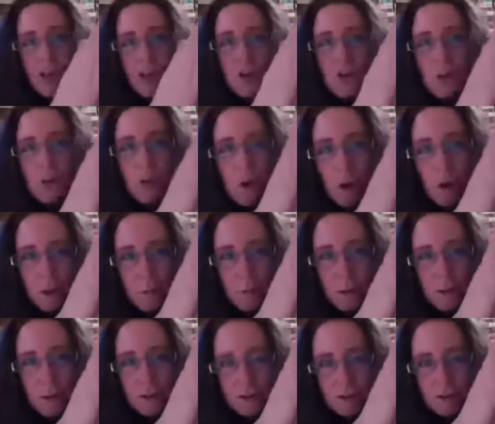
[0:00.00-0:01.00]
New York
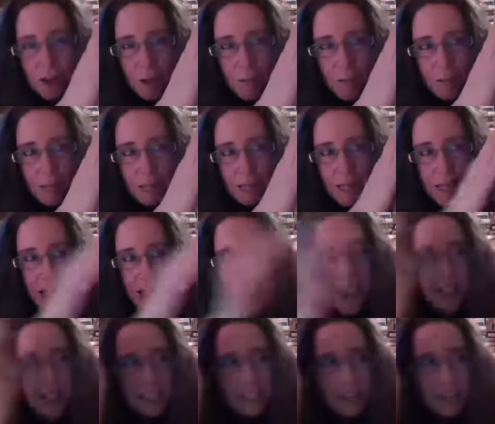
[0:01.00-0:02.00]
Puzzle Company
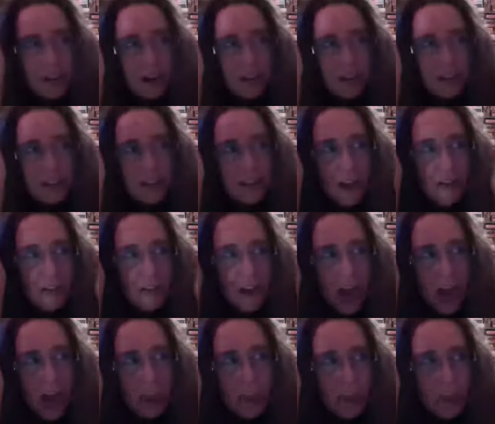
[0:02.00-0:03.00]
has tons of
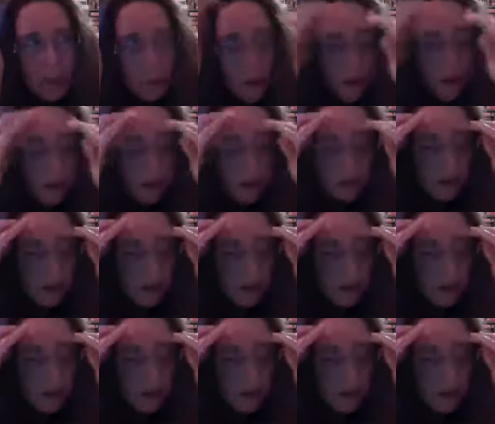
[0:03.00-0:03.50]
copyright